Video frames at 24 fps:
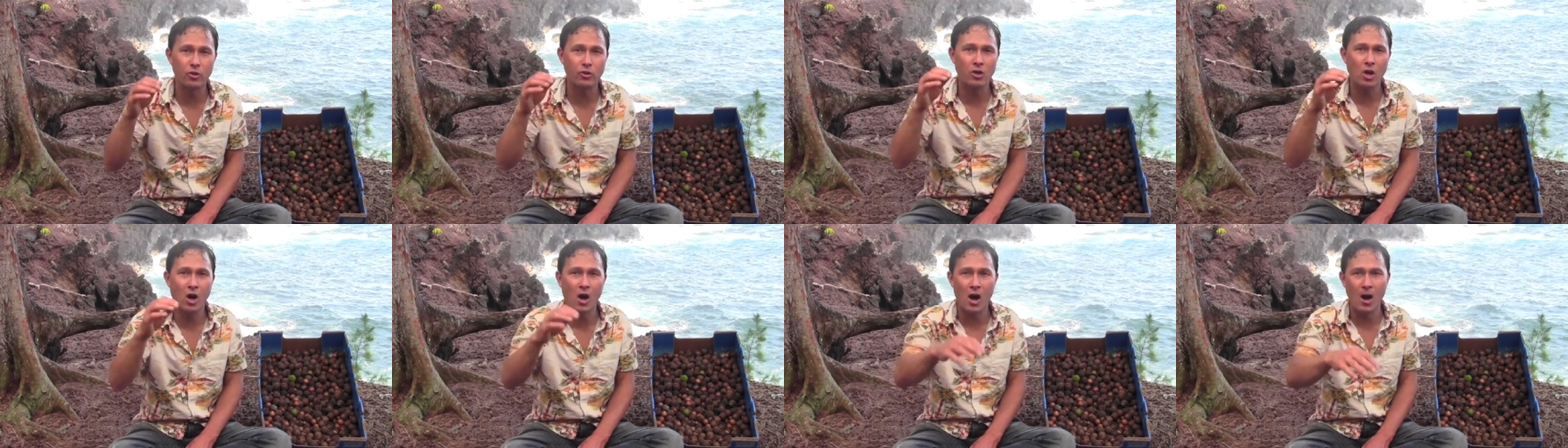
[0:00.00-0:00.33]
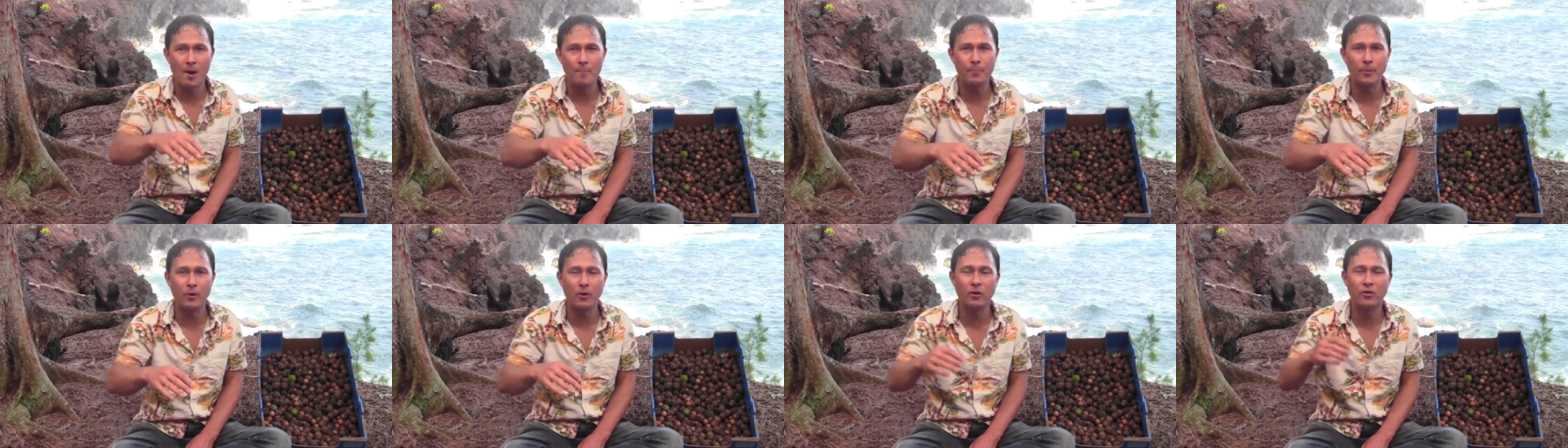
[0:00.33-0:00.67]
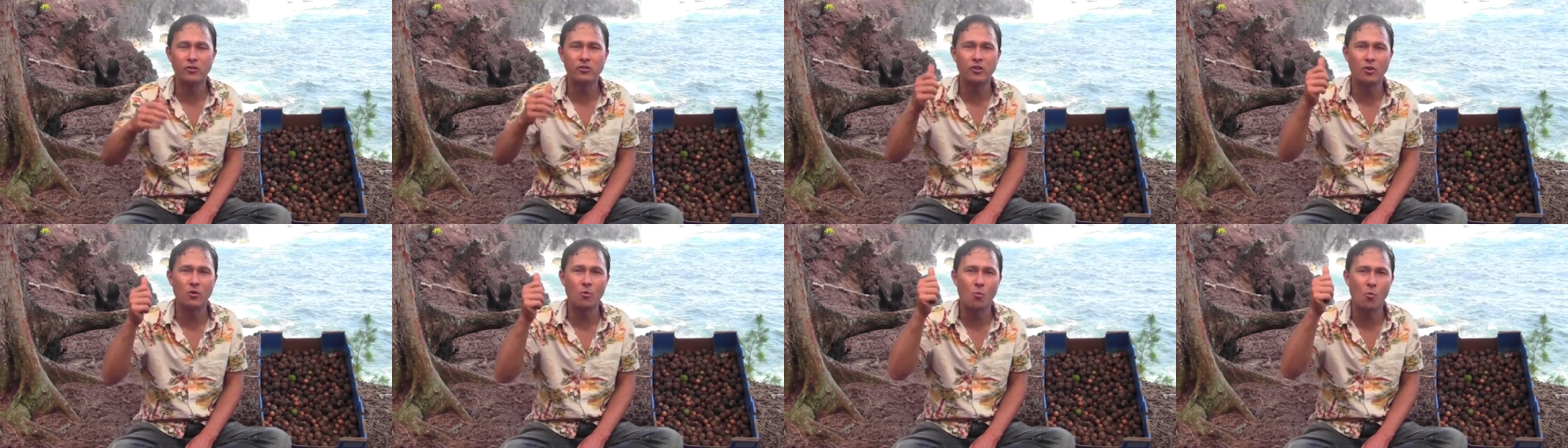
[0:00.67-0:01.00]
good
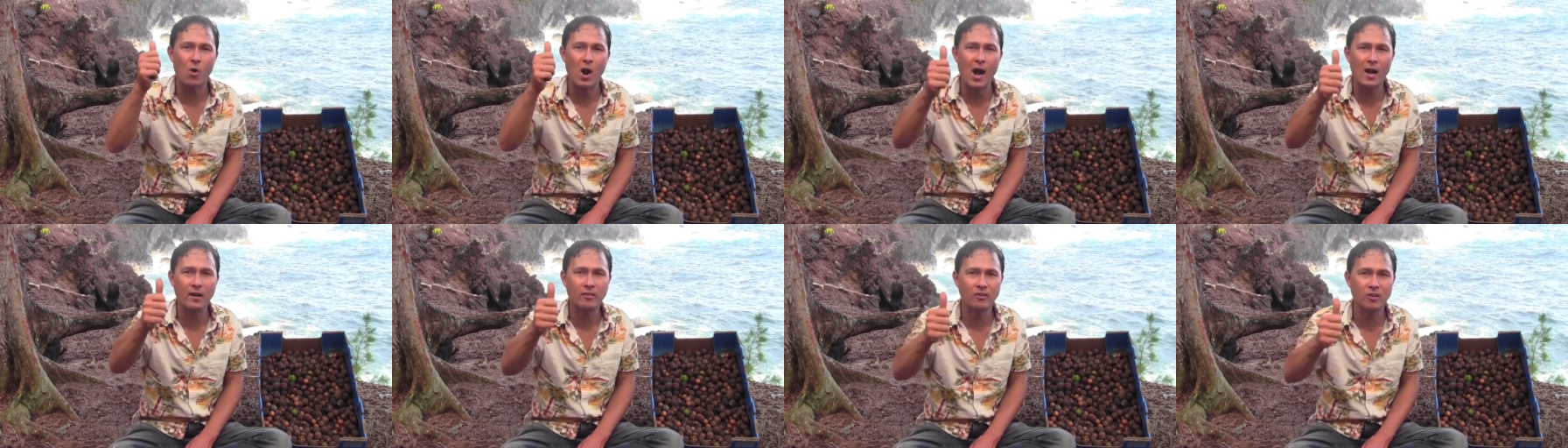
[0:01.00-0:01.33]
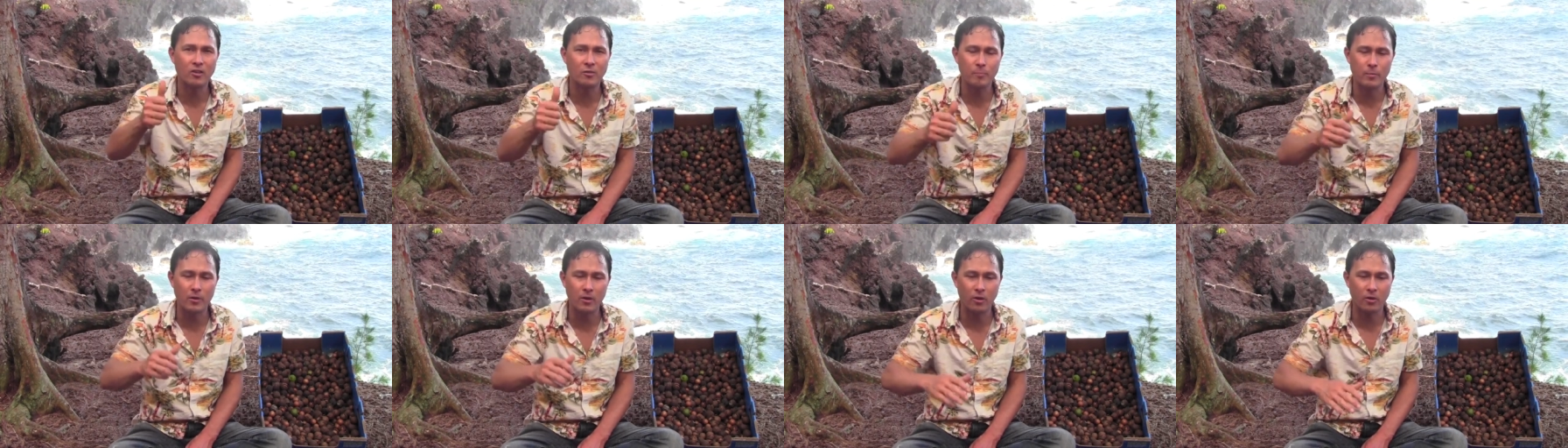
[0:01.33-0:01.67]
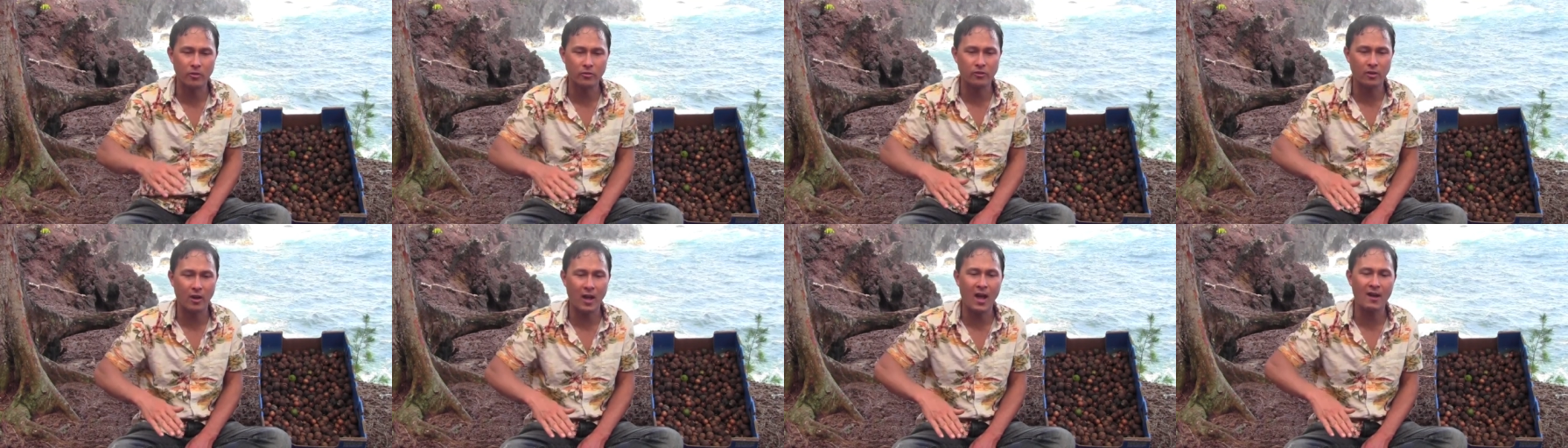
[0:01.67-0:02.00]
compost and rock dust
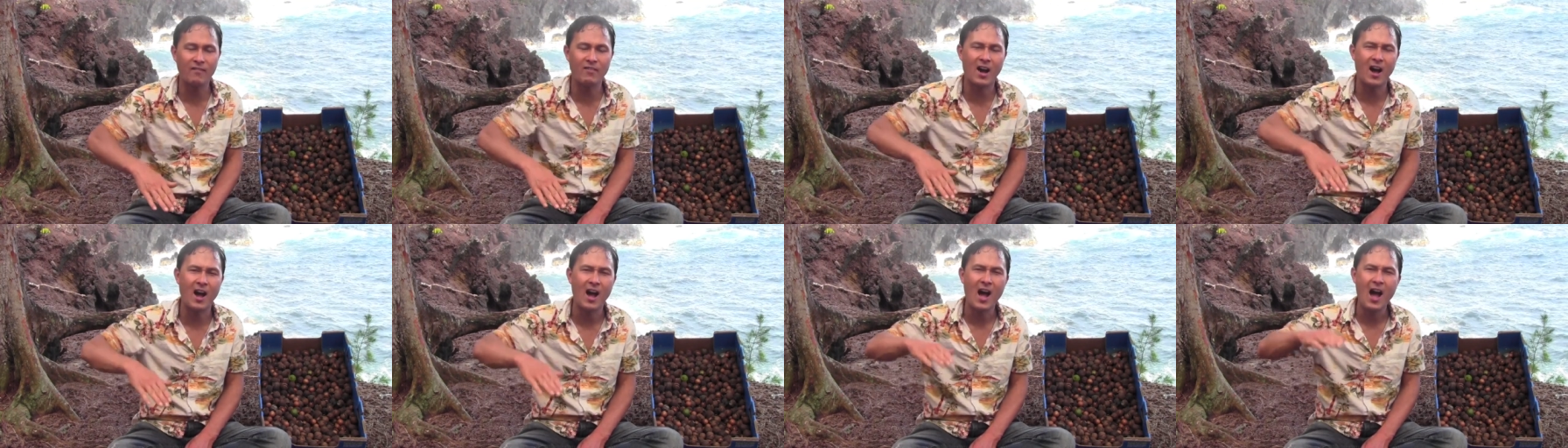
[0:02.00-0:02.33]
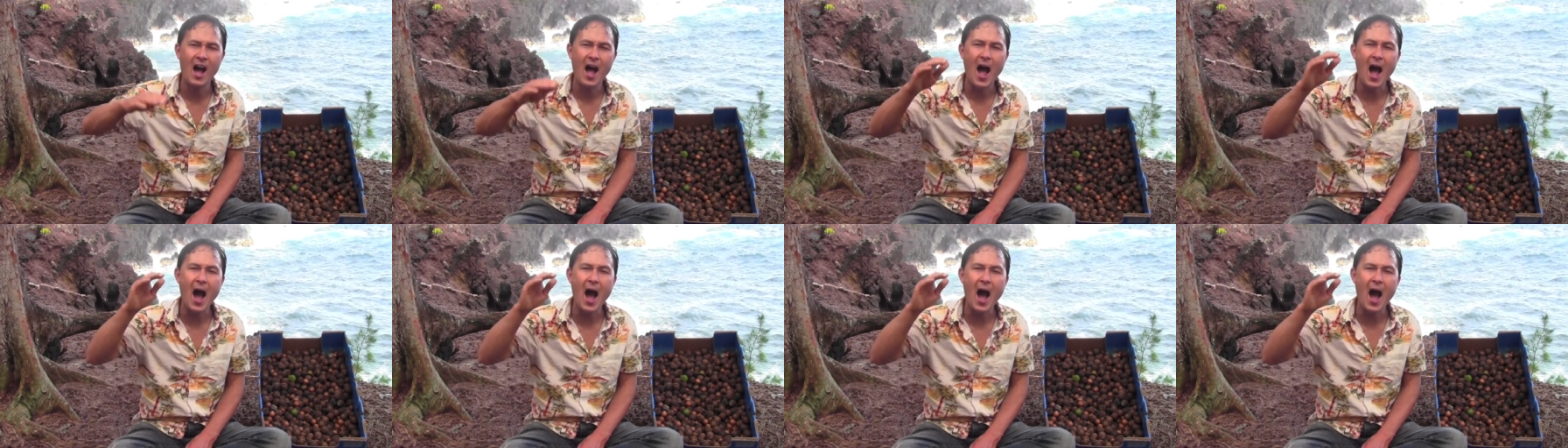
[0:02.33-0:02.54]
minerals to have a